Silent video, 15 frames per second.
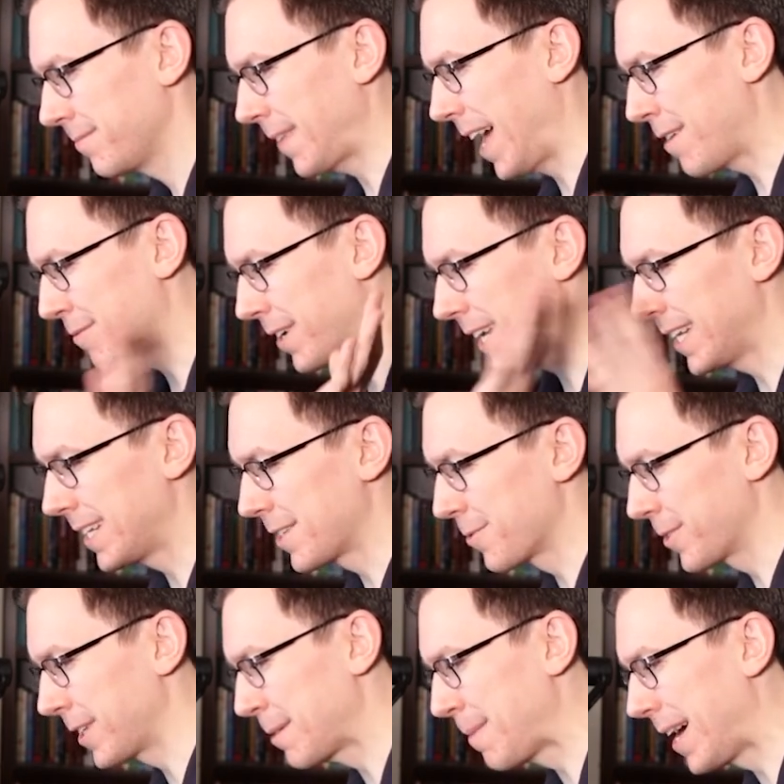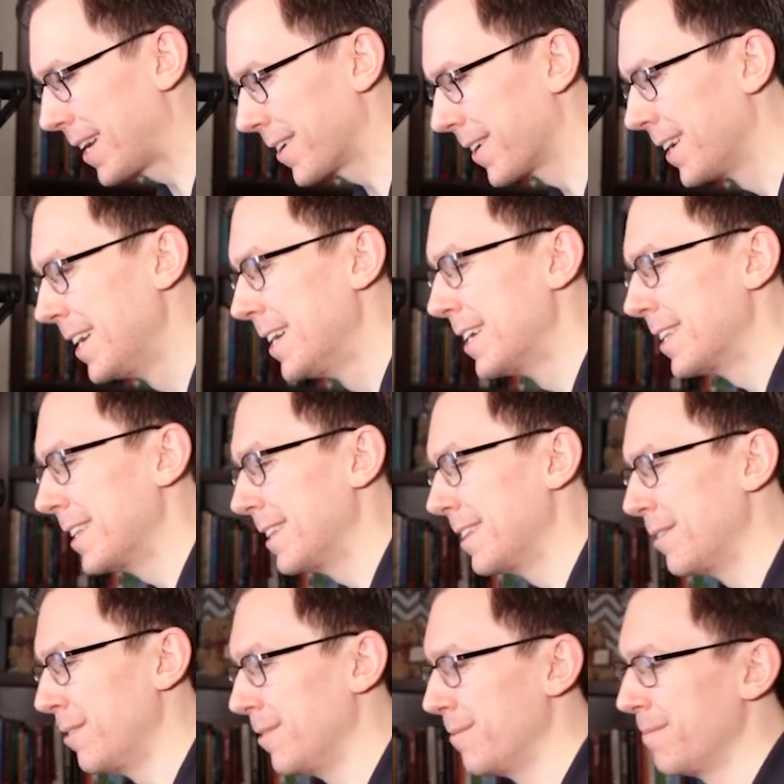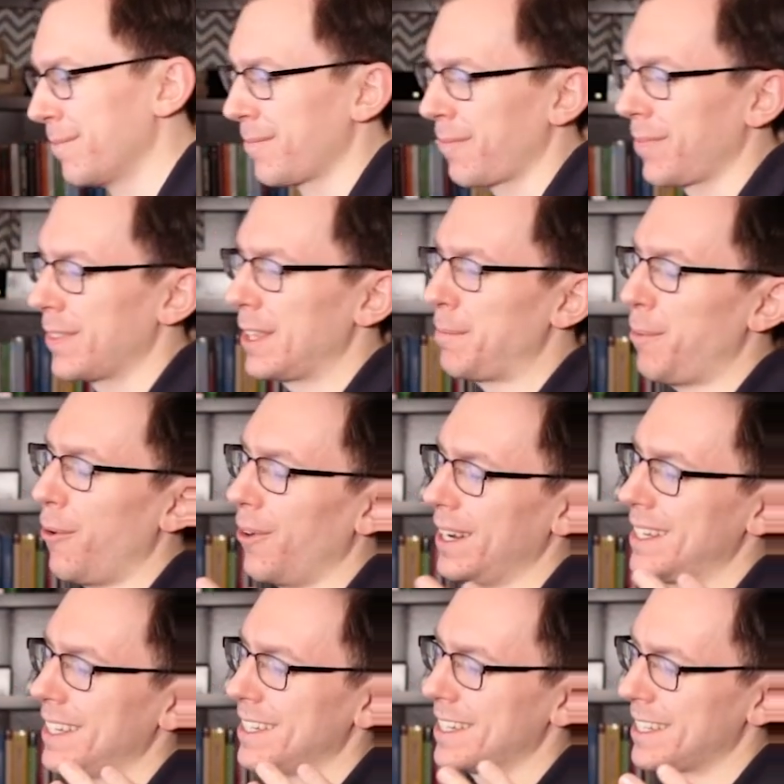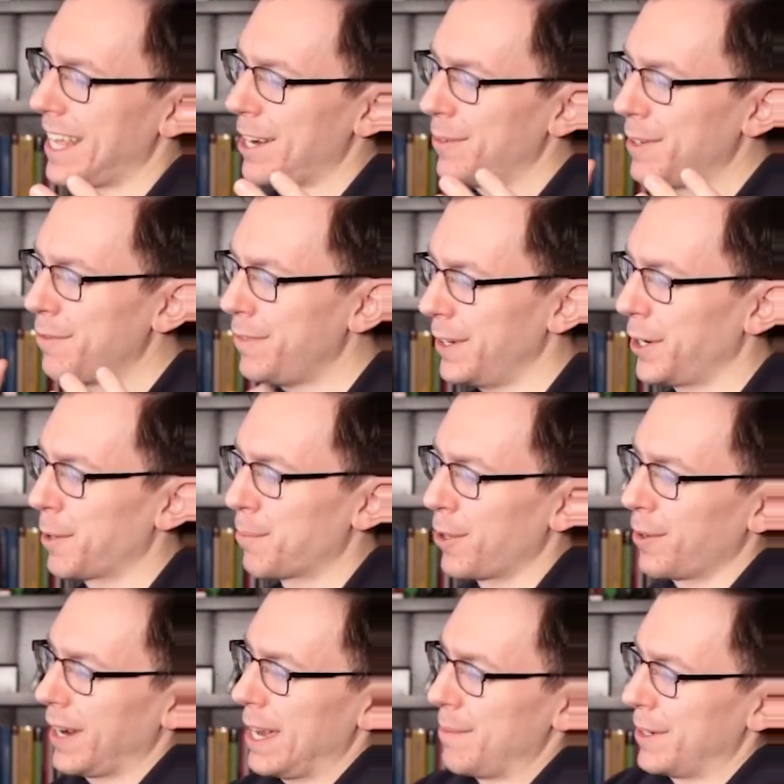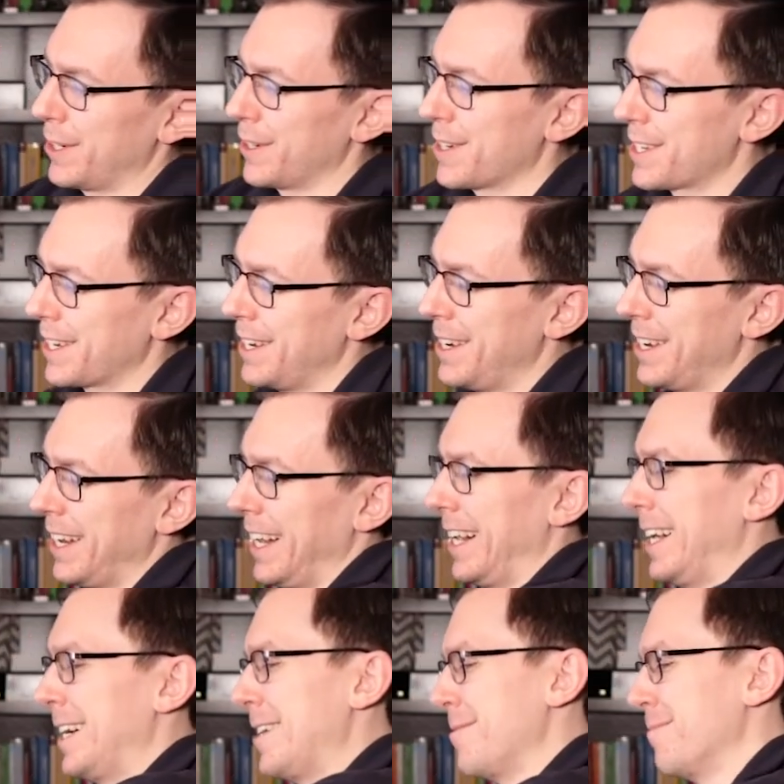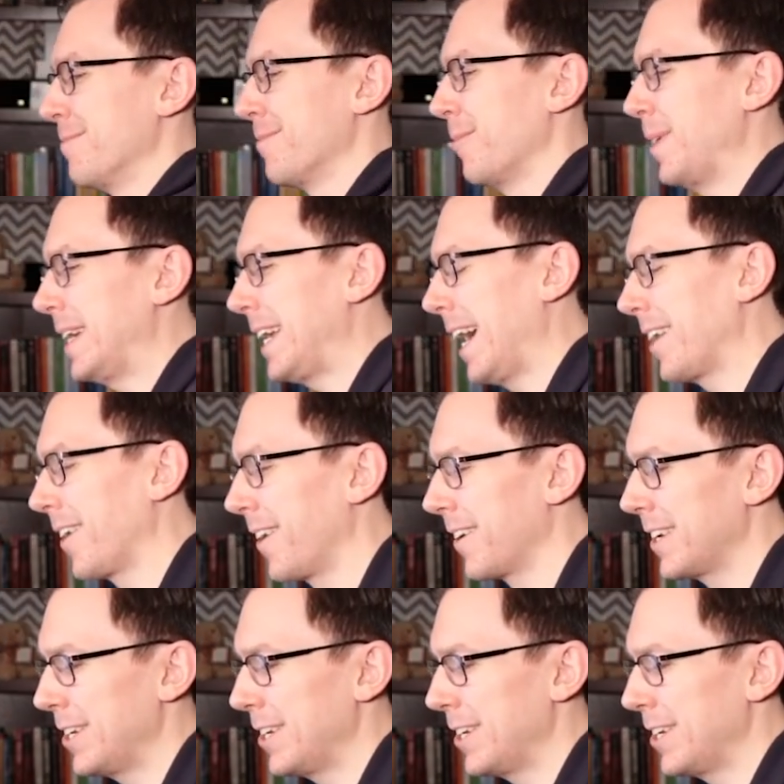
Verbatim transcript: yeah forget. It doesn't really matter. The point is, is that we fit our parameters. Um, we get our